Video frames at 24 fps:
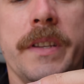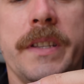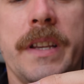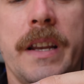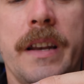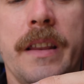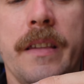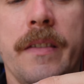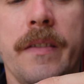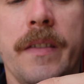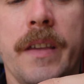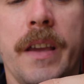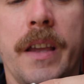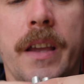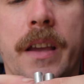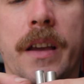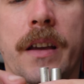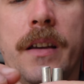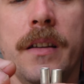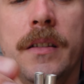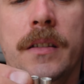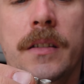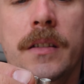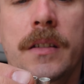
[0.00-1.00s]
is any
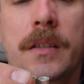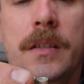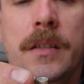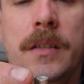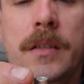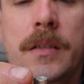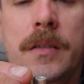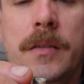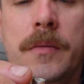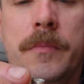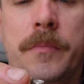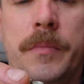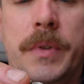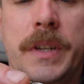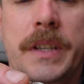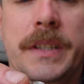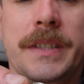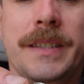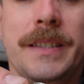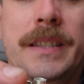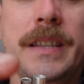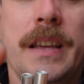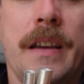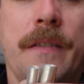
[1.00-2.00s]
thicker, but
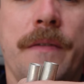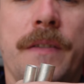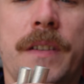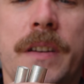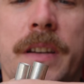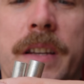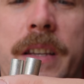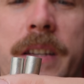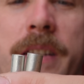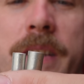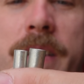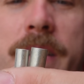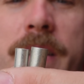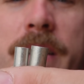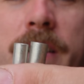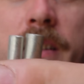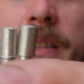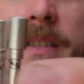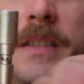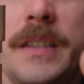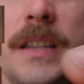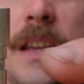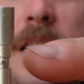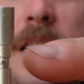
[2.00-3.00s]
it's definitely designed to